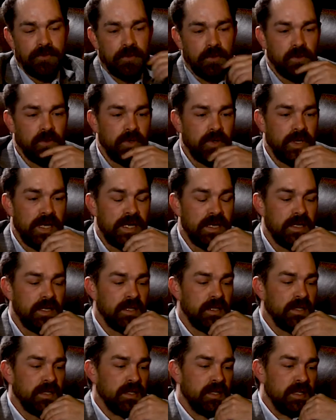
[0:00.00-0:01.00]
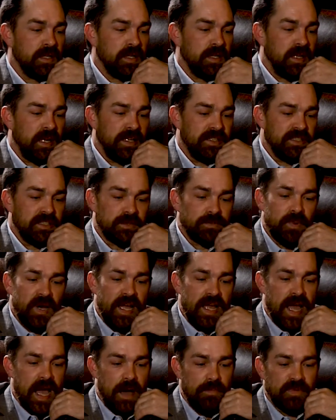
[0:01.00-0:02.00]
through, and it just
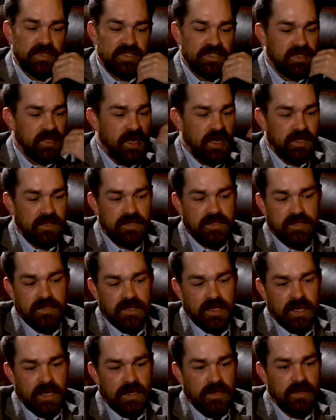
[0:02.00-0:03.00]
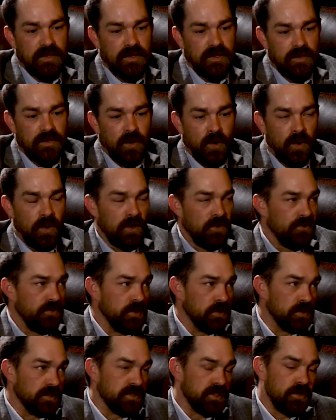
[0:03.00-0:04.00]
by happenstance that the oil
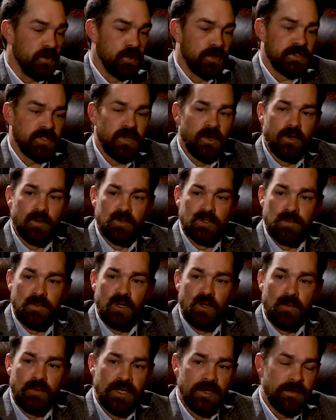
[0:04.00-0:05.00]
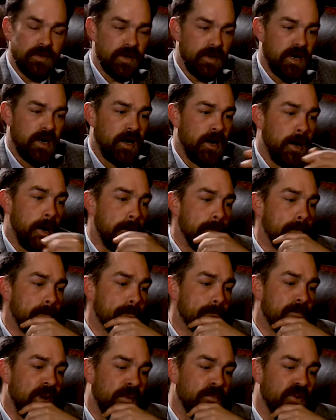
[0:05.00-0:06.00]
fields in North Dakota was booming.
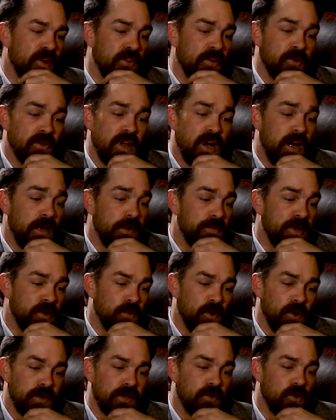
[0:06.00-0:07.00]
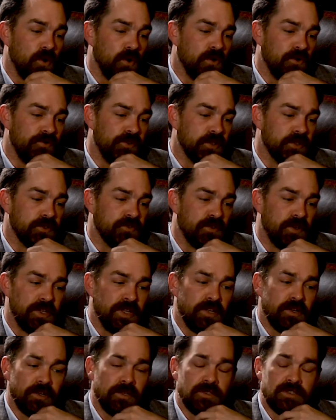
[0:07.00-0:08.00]
My brother-in-law had been working the oil fields for
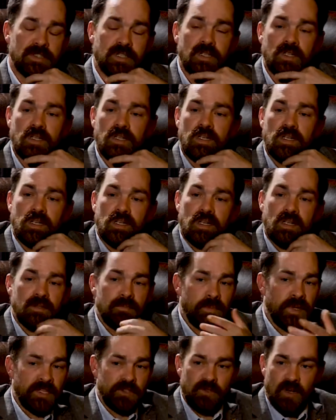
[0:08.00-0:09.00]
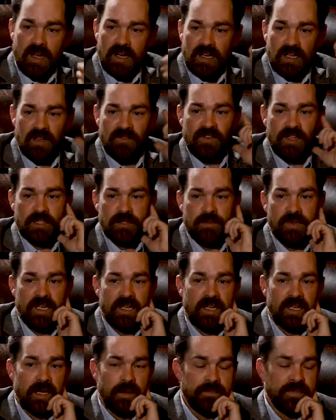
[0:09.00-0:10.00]
years, been trying to convince me to
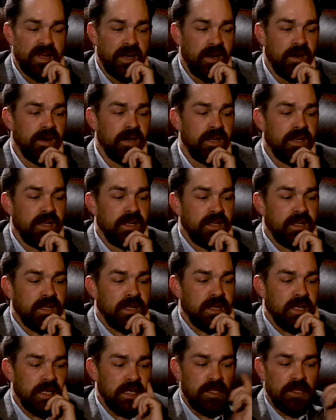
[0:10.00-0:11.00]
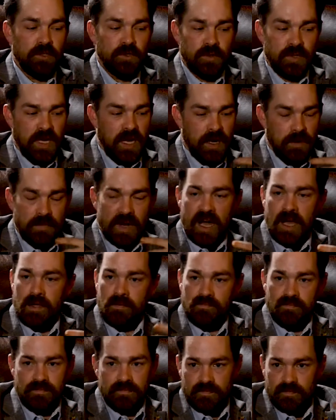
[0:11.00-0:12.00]
get up there. He knew kind of
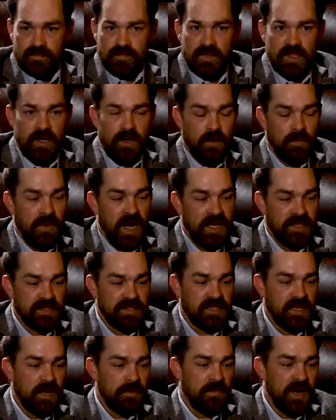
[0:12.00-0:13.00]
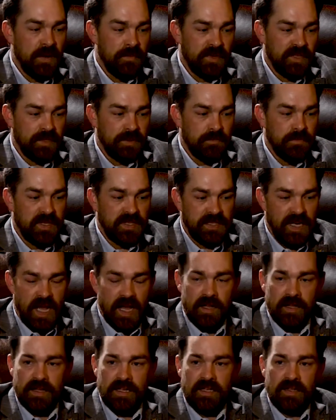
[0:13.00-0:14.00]
my, mindset, my
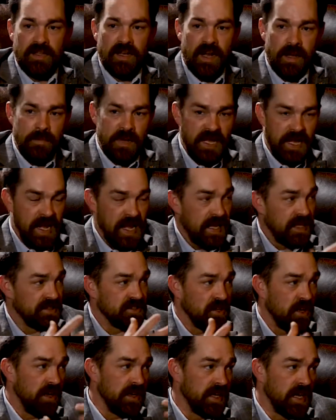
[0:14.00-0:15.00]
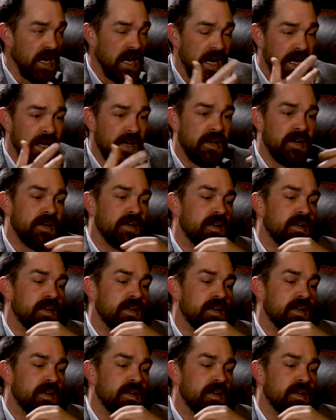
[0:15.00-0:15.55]
mentality, that I'm a hands-on guy.